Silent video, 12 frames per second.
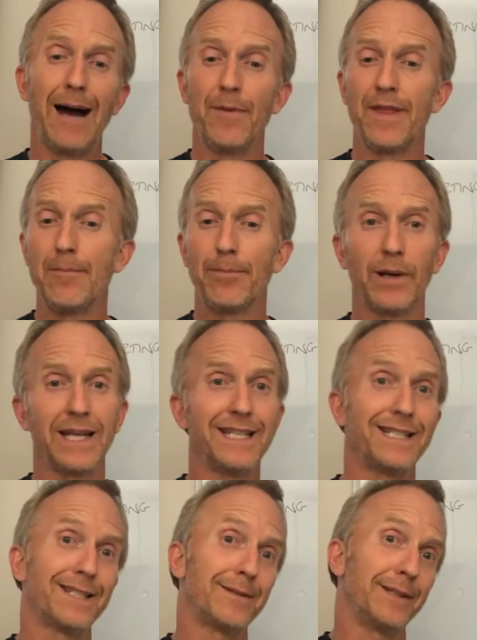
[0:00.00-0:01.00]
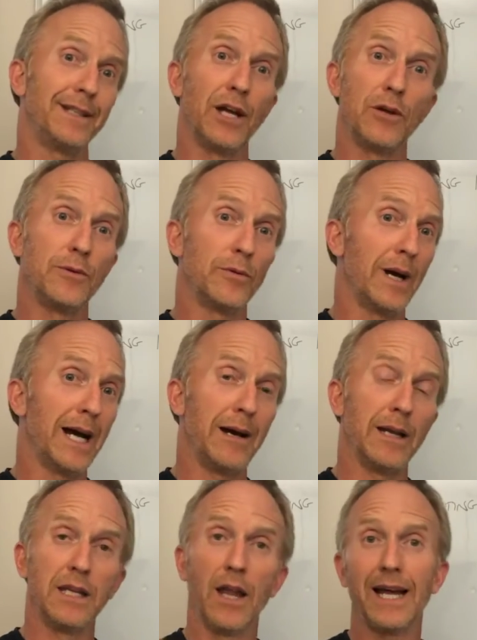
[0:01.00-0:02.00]
then please,
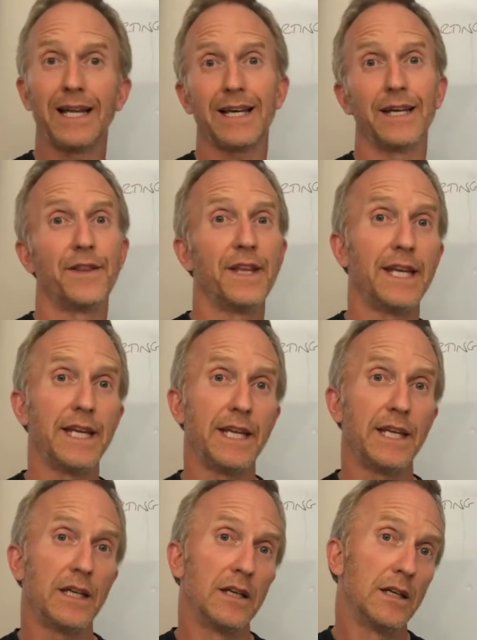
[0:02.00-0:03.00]
like the